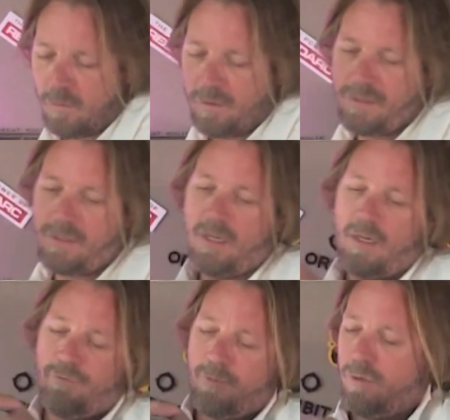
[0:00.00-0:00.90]
Once
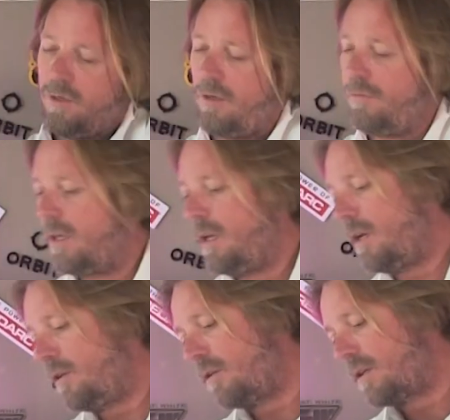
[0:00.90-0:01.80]
again, if I put it over
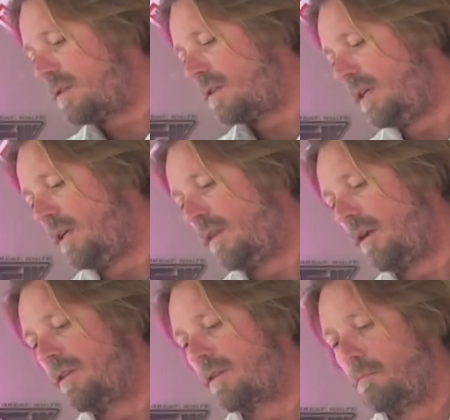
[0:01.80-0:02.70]
here, you can see
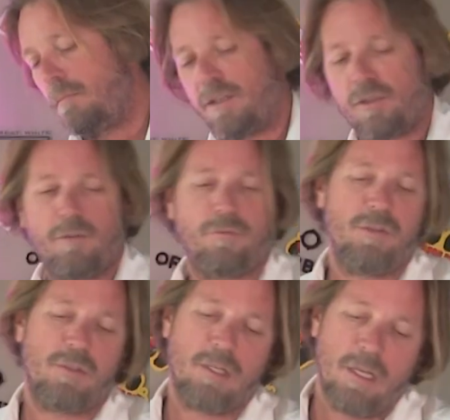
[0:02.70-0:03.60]
there isn't much
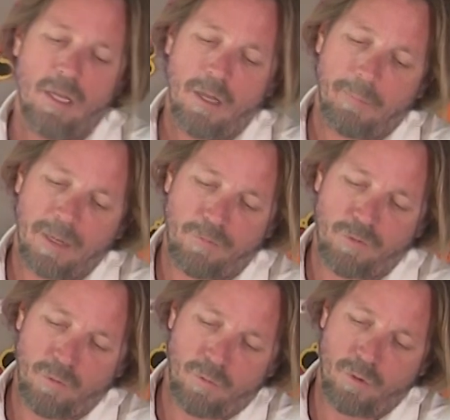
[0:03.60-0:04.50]
difference. But
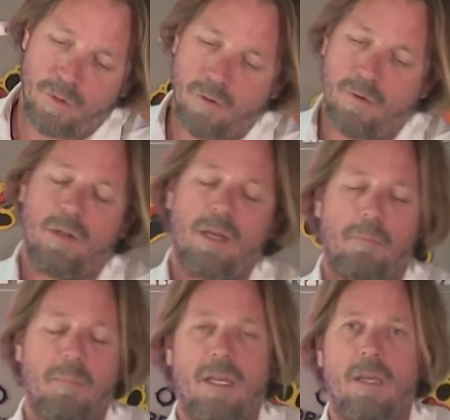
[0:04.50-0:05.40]
if you,
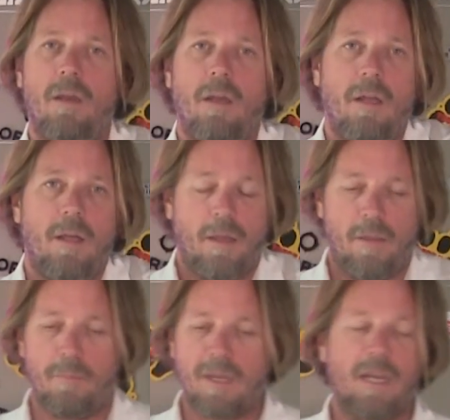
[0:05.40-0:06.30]
like me,
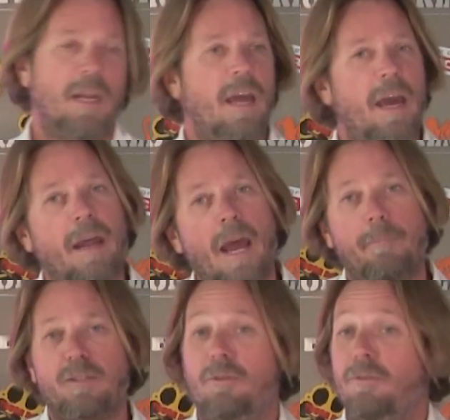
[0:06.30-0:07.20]
in the beginning had
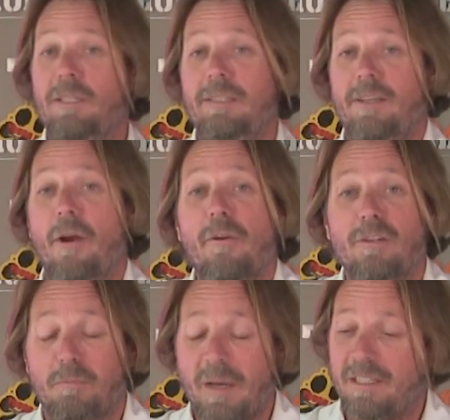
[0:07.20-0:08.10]
absolutely
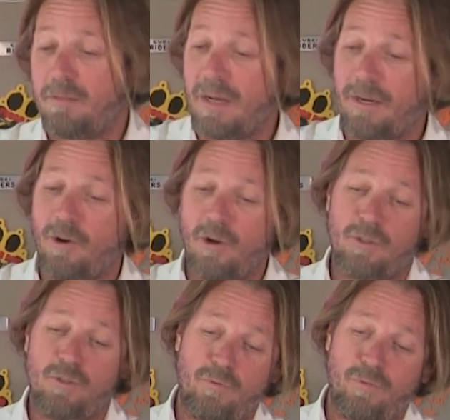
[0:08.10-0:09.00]
zero space in my
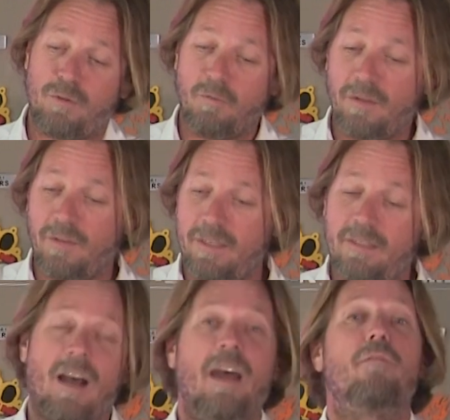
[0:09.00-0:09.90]
car to fit one of
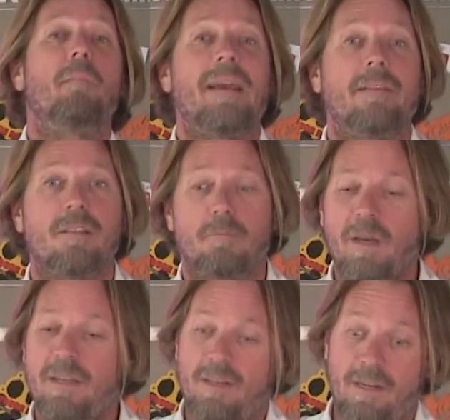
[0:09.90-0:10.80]
these, I have made the
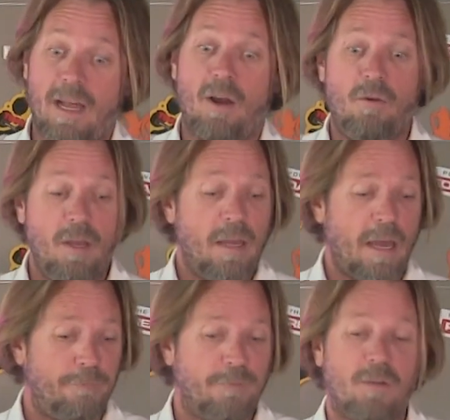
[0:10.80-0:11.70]
space and now
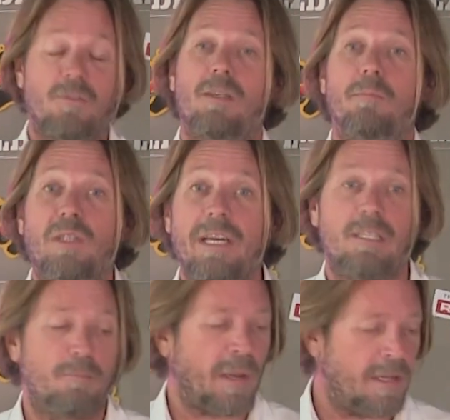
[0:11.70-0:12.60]
have found some
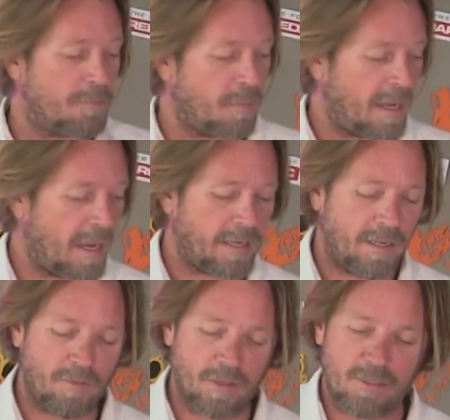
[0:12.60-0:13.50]
dead space by
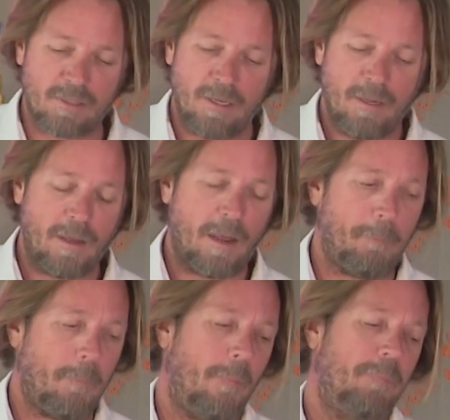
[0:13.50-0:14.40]
hanging this
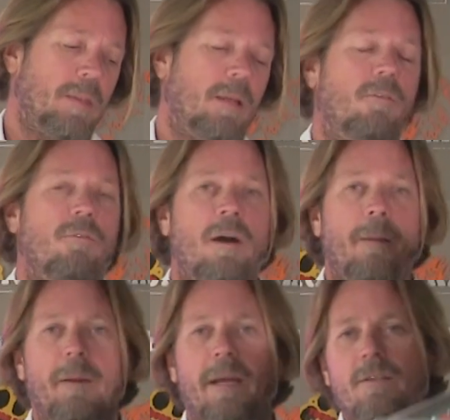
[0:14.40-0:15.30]
up,
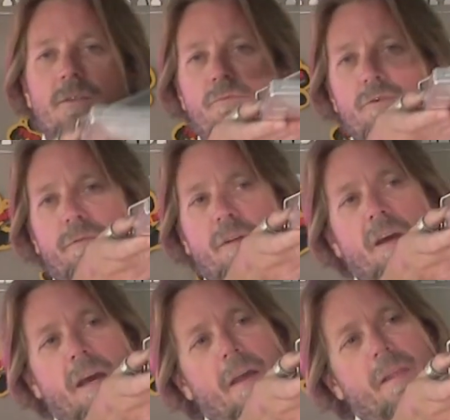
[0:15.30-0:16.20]
right up against the roof.
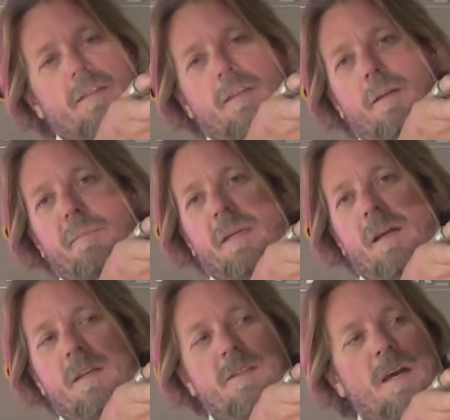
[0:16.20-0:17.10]
And that's going to be
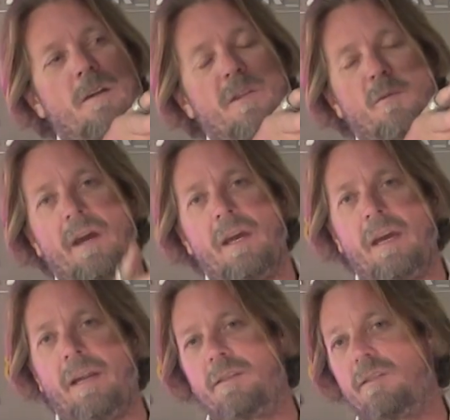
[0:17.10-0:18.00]
nice out of the
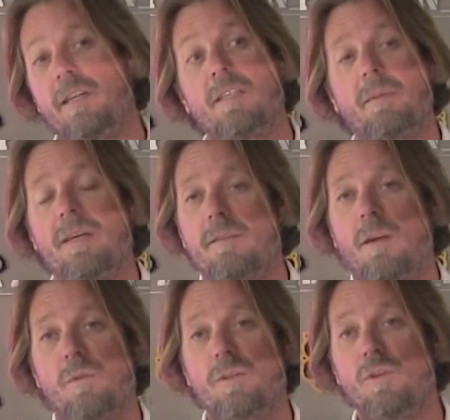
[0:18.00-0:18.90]
way, and it's dead space
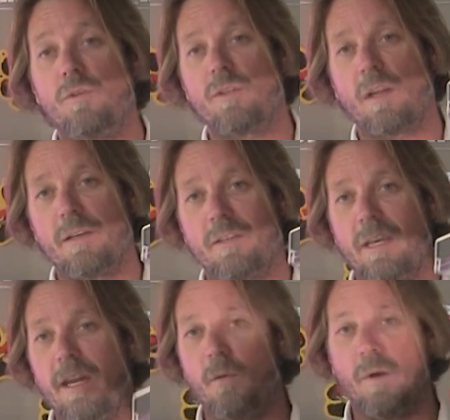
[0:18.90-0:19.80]
that I wasn't
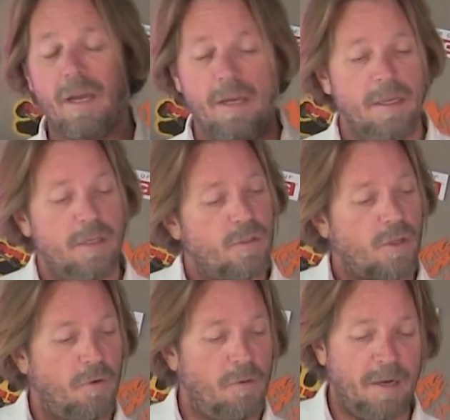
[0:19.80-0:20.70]
utilizing anyway.
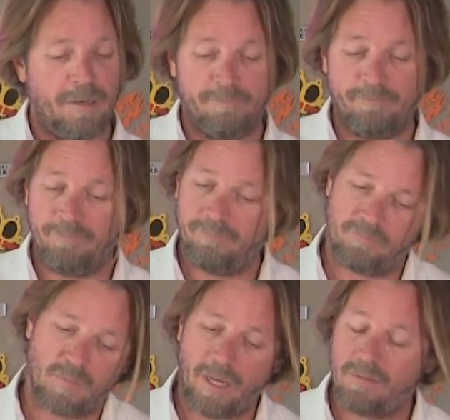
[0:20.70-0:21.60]
So
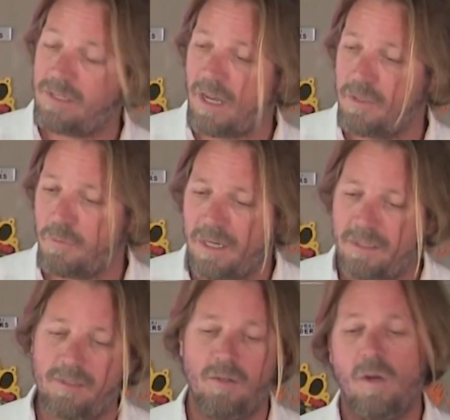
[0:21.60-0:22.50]
yeah,
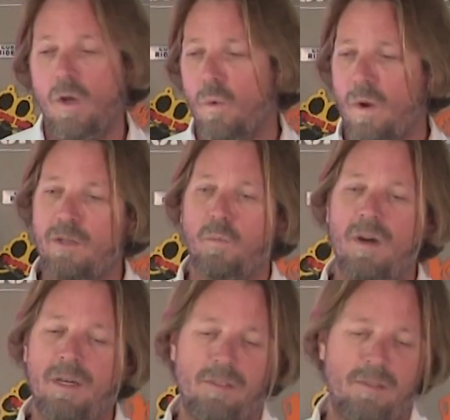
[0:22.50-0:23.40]
size-wise,
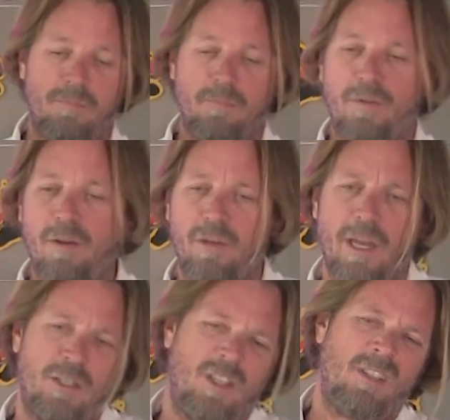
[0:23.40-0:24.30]
weight-wise, 5
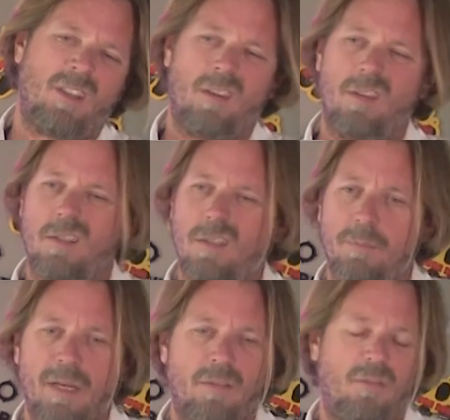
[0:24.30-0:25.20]
kgs. I think this
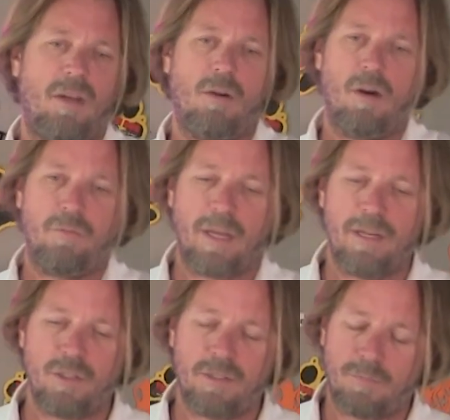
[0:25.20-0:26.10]
is about 3.5
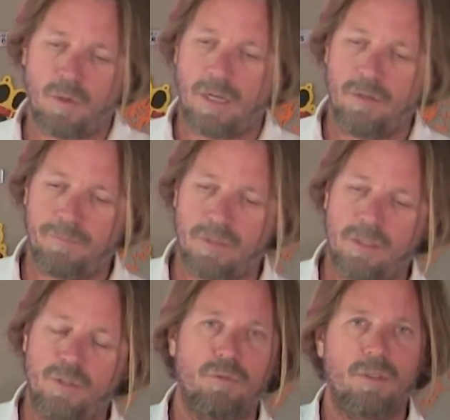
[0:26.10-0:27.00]
kgs. I'm not
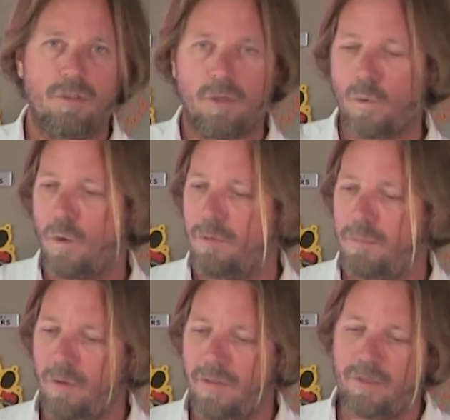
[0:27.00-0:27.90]
100% sure, so don't
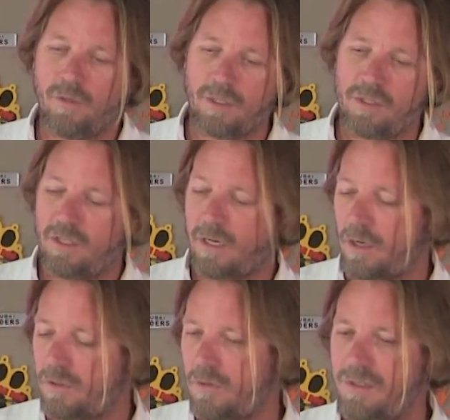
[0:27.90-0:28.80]
quote me on that. You can
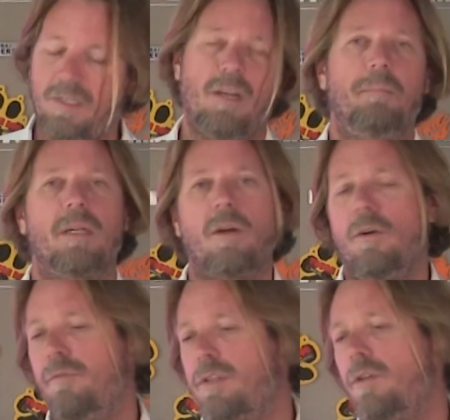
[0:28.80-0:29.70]
check it out on the site, but
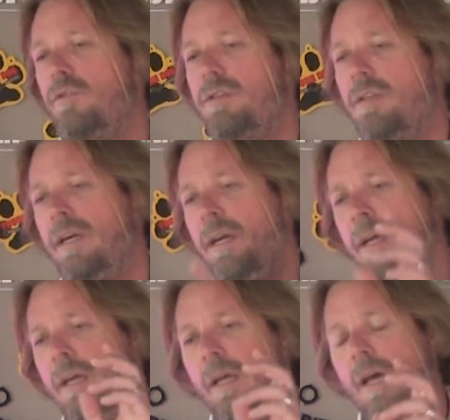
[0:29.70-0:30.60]
go and visit Crystal Air,